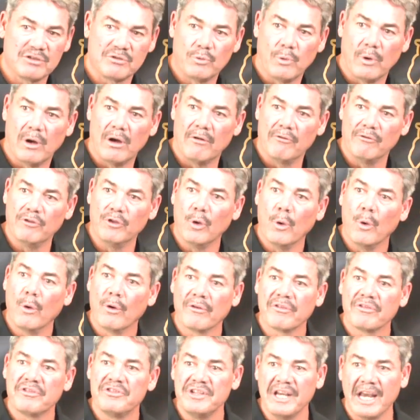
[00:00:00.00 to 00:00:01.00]
12
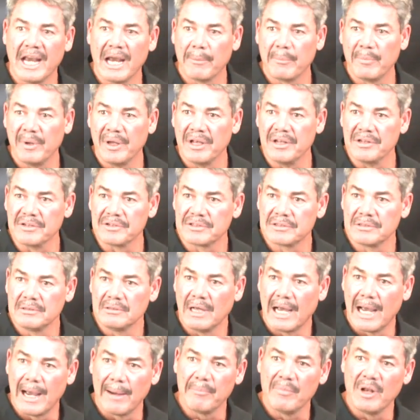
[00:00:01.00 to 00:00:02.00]
North champions.
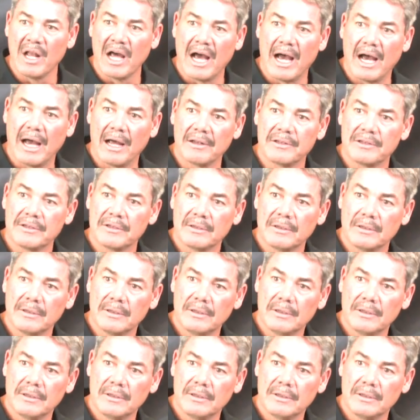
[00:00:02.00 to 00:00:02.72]
I'm not.